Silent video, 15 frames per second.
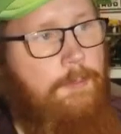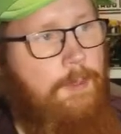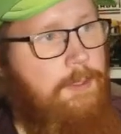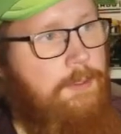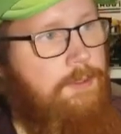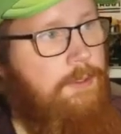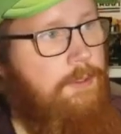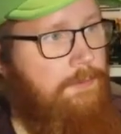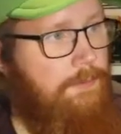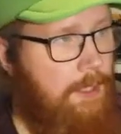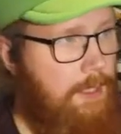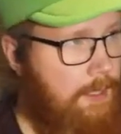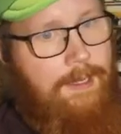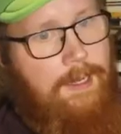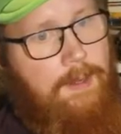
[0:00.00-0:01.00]

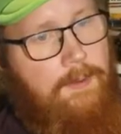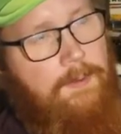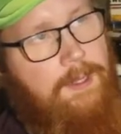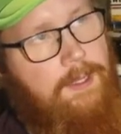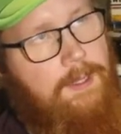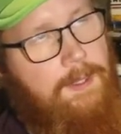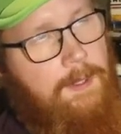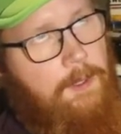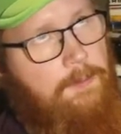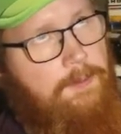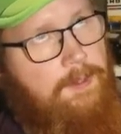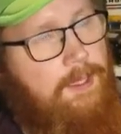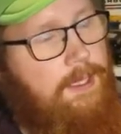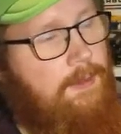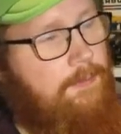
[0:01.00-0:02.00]
Mancherfi. I really hope
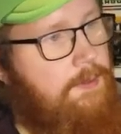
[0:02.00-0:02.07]
they give